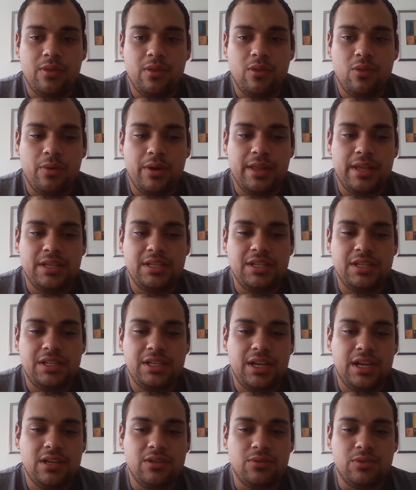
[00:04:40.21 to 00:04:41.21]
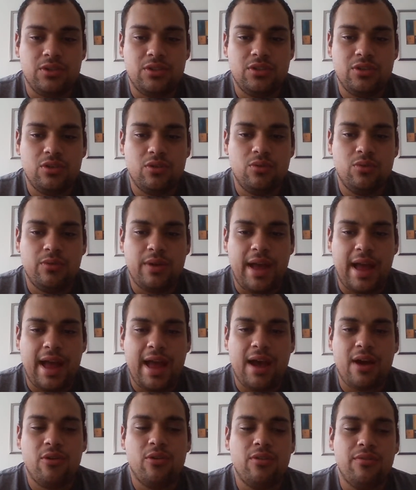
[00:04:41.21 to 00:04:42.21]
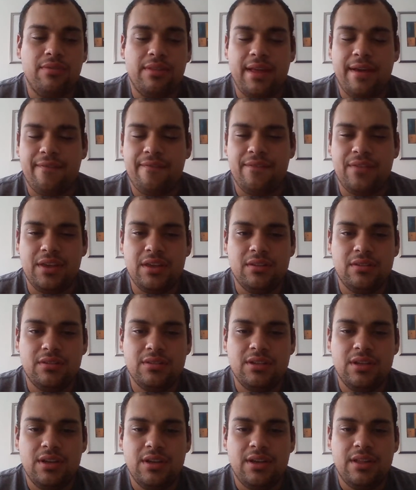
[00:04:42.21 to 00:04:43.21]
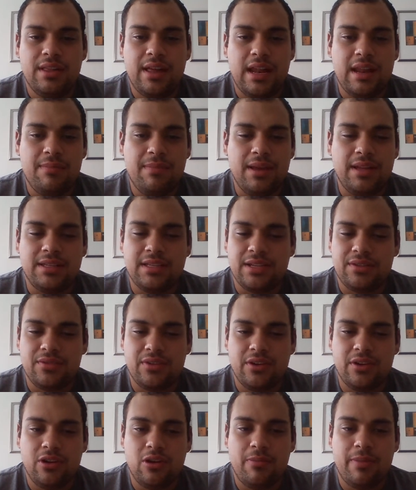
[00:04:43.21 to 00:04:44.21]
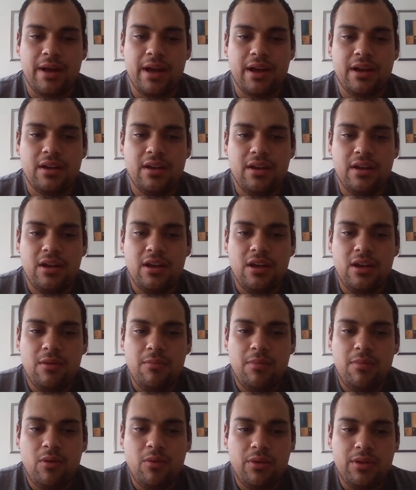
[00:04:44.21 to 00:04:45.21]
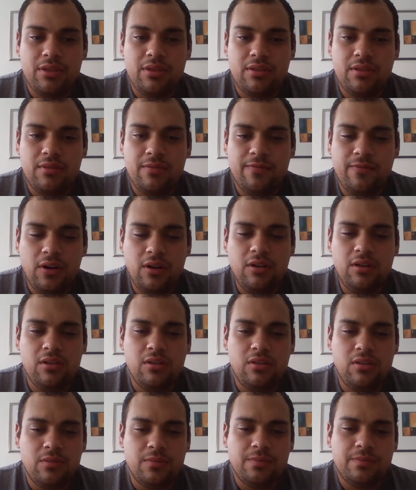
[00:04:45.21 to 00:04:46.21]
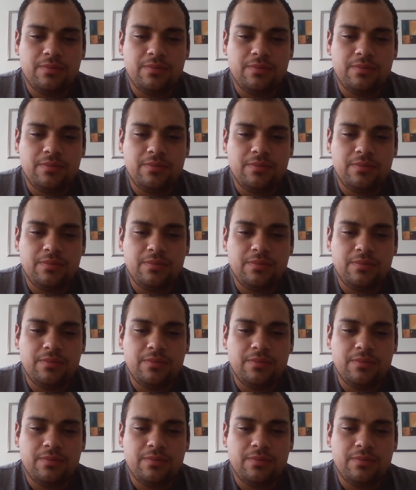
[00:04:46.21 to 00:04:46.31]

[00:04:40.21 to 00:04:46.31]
the way that she changed was so out of left field that it made sense for her to go back. But with Farkle,